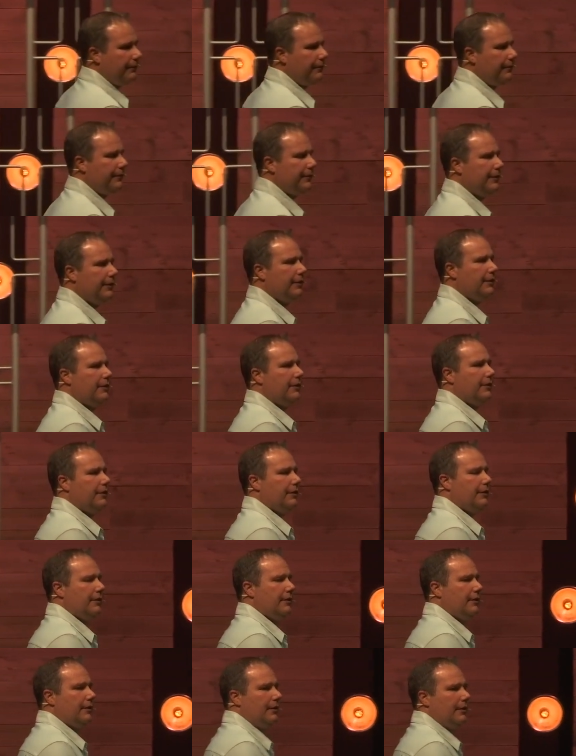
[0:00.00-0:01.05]

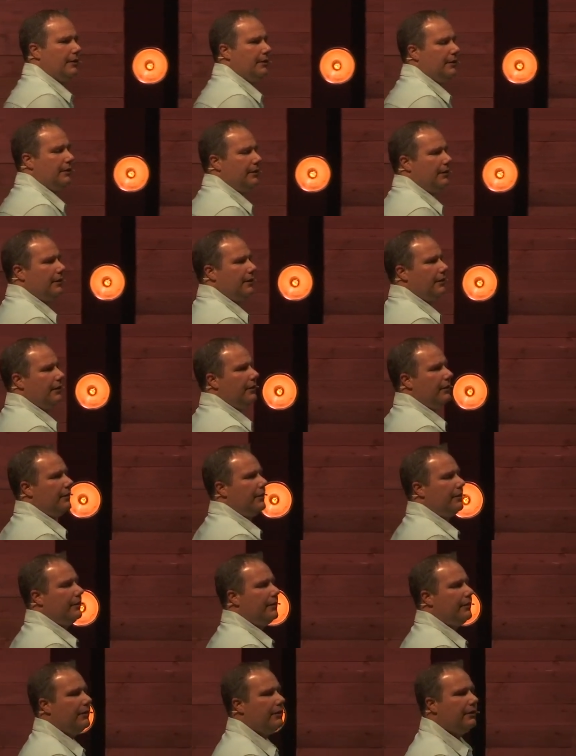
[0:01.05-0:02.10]

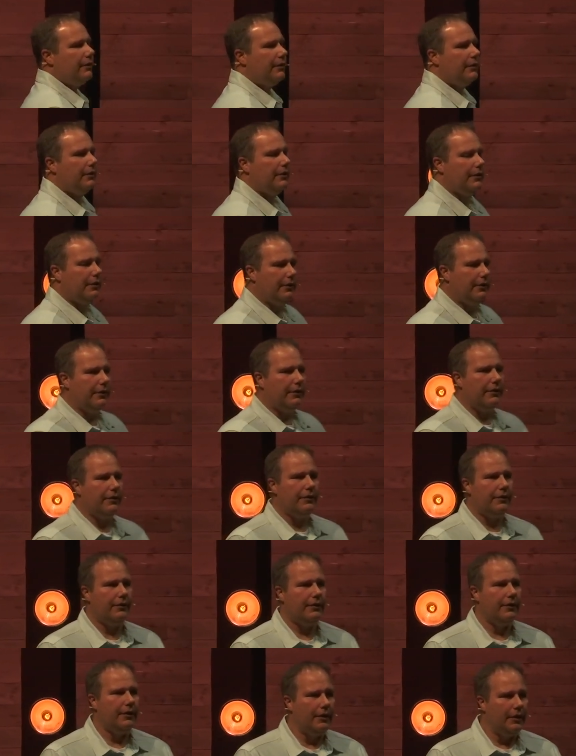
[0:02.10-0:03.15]

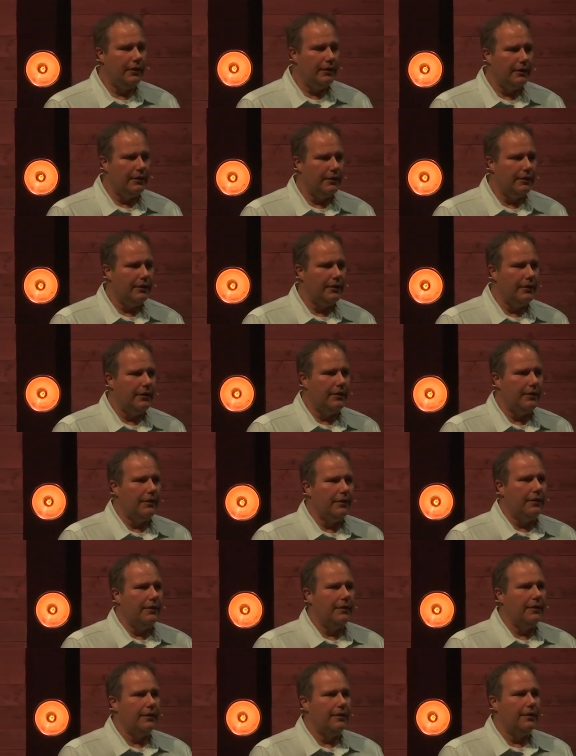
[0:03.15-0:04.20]

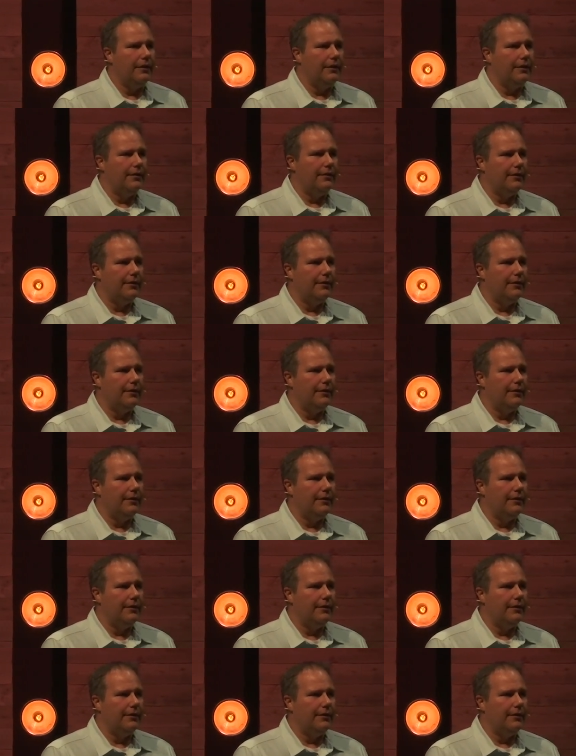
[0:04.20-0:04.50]
(silence)